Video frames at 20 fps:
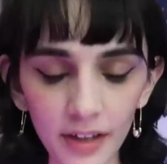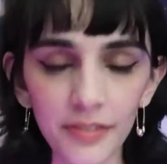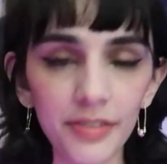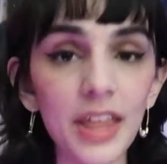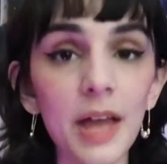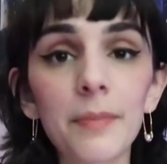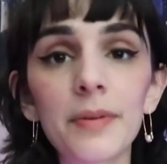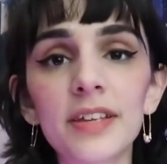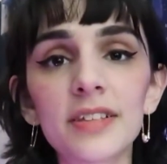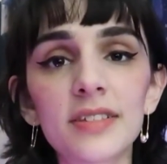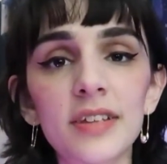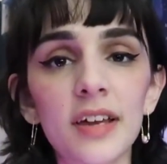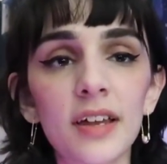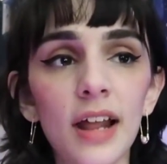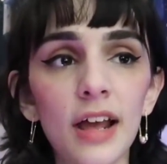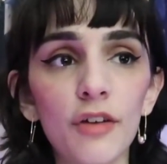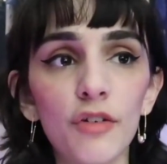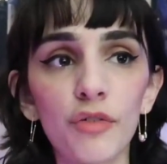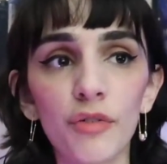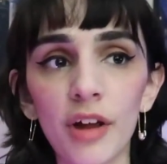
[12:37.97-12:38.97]
That being said,
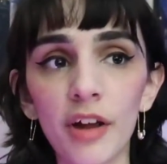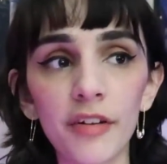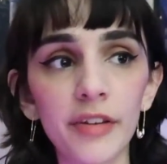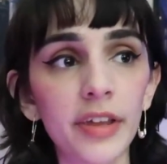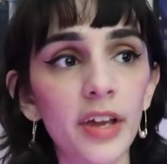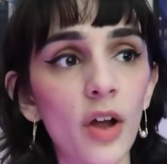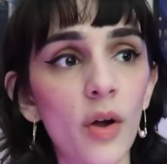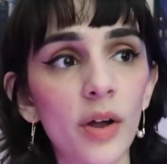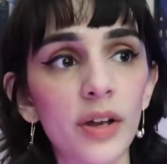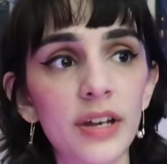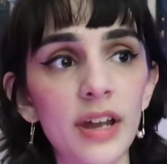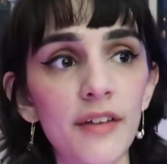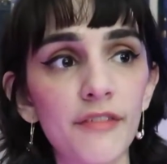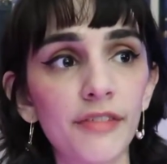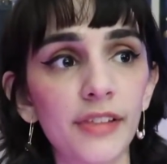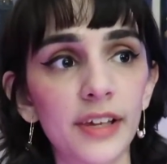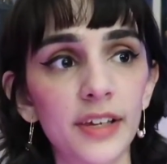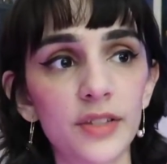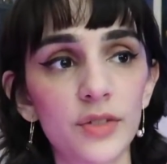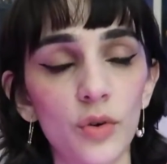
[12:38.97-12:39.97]
I rarely go on
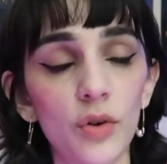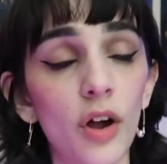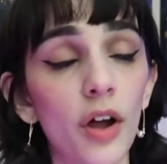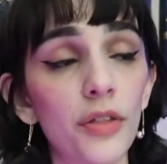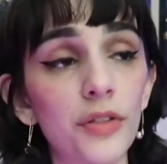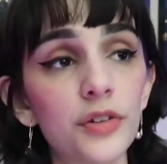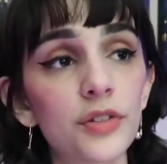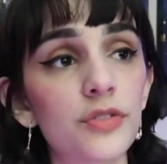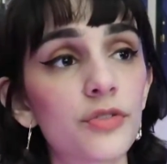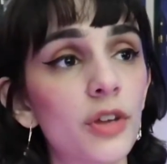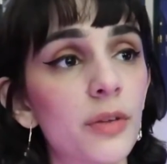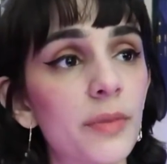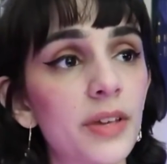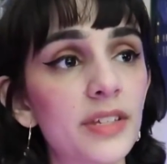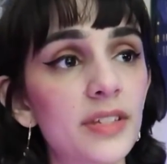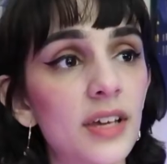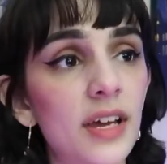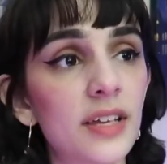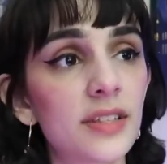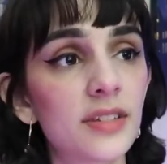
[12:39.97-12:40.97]
Netflix or other streaming
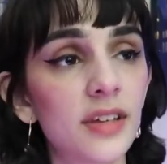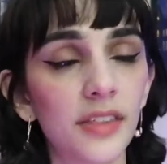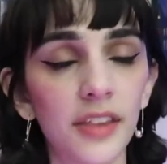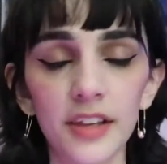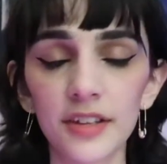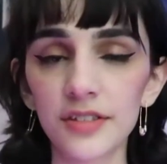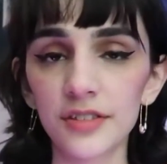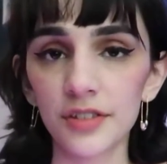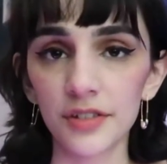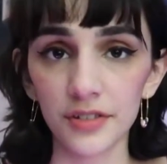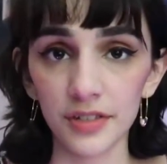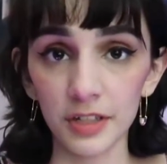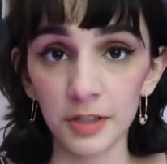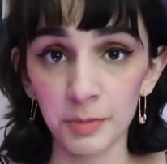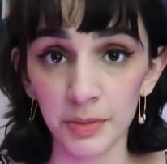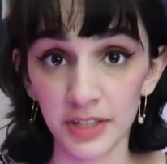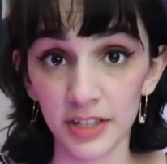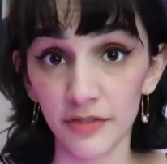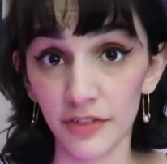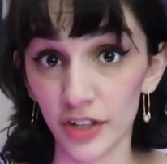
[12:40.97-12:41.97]
sites unless there's a
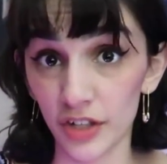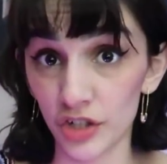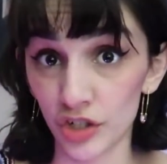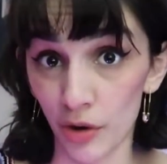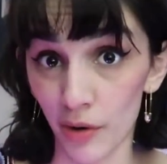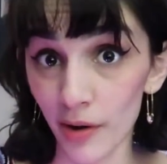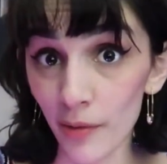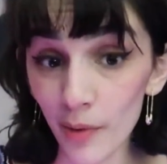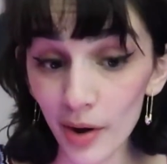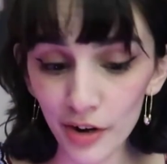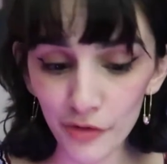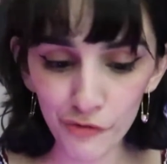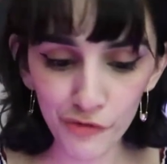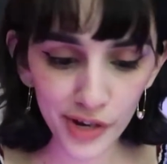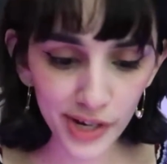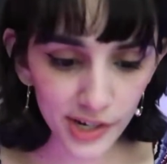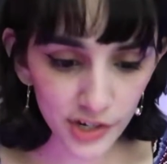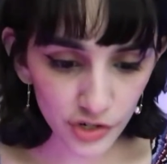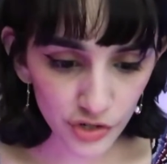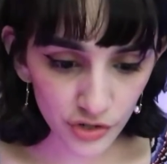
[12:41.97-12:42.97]
specific show I want to
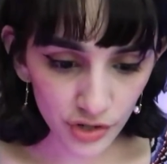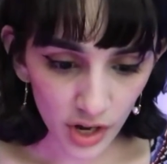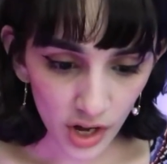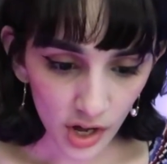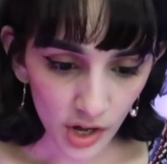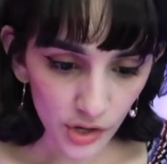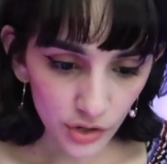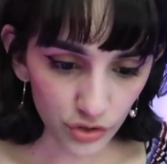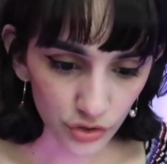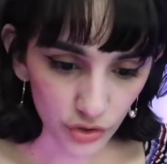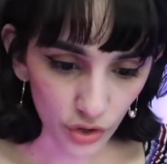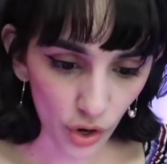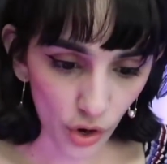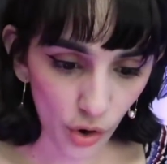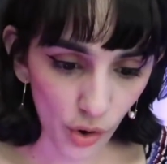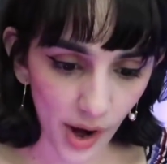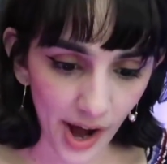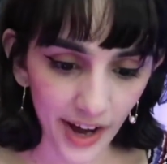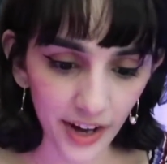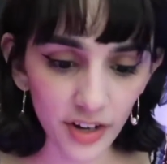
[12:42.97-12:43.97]
finish,
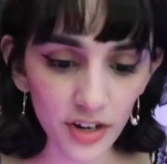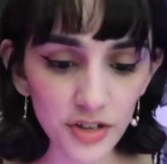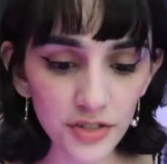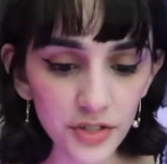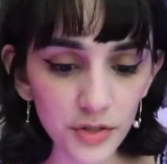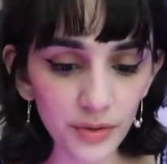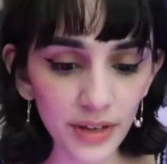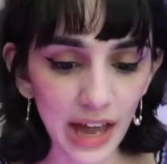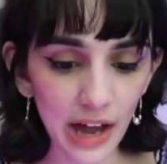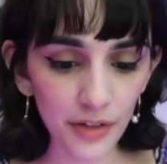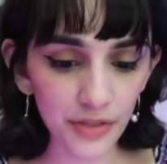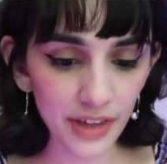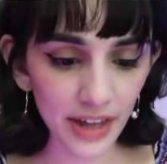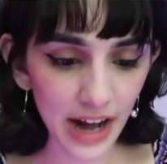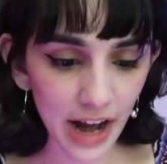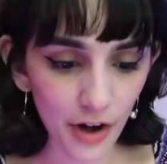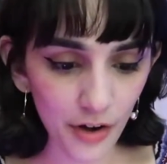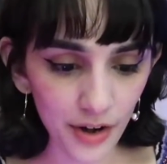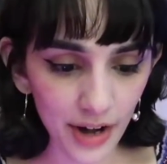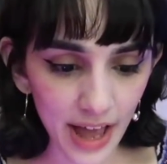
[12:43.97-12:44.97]
so I could also count that
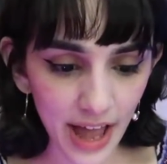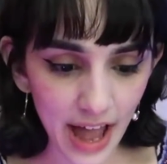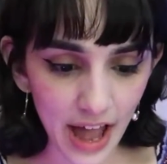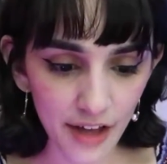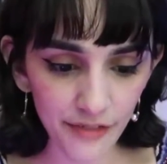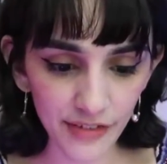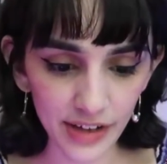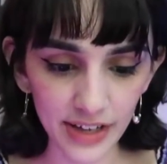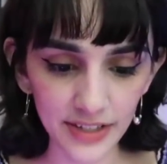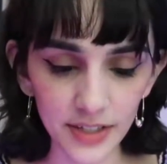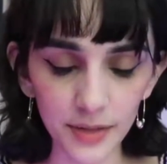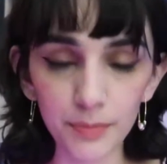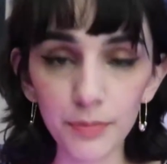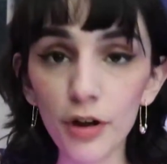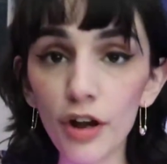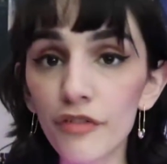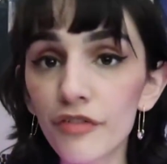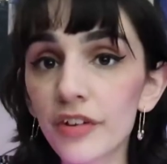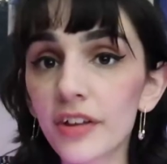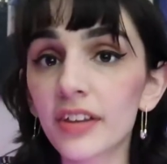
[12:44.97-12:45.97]
hour and a half as a
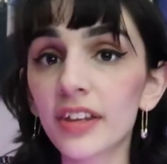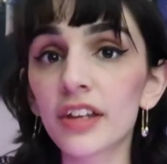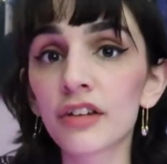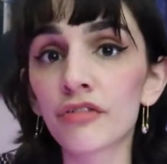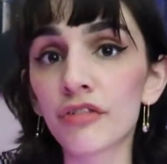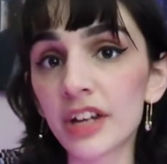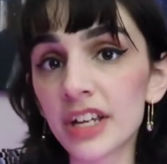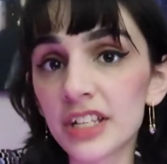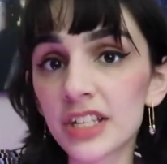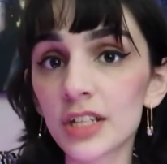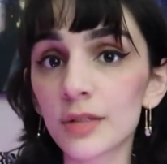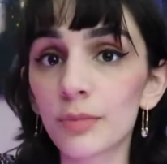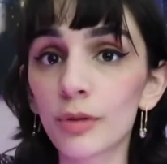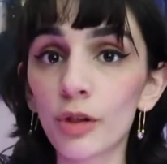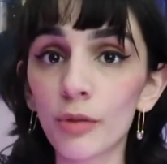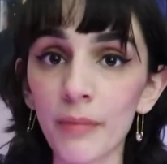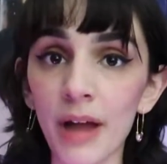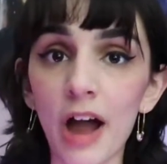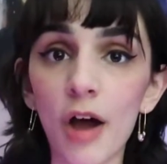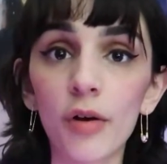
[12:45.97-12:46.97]
perfectly reasonable
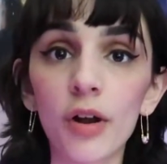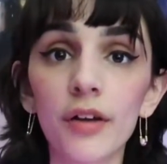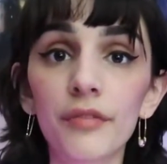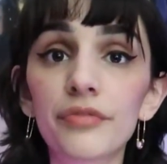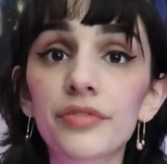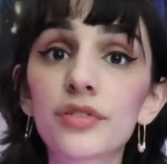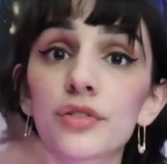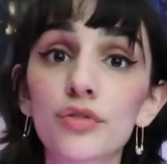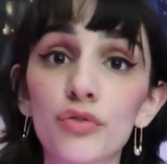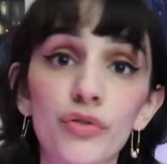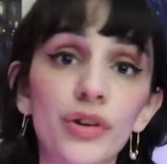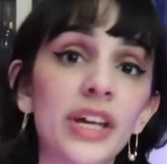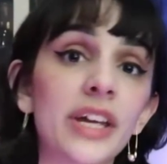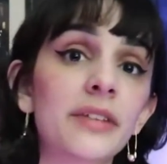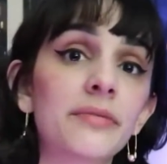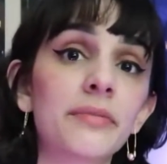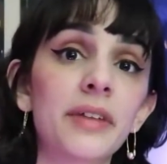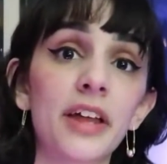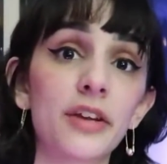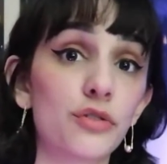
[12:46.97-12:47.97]
amount of
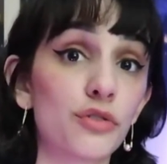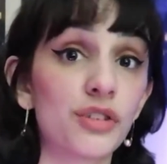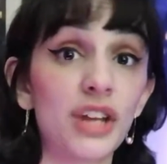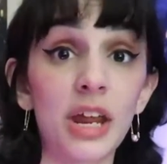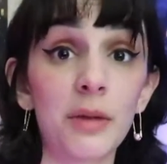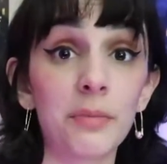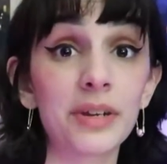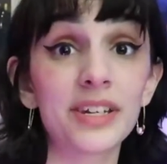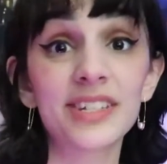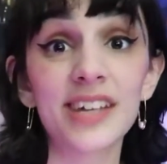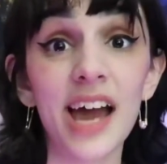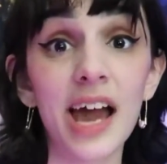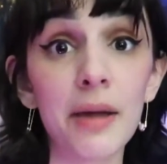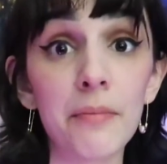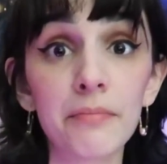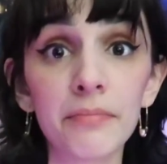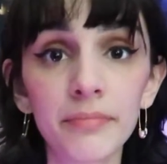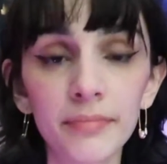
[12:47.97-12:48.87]
screen entertainment time.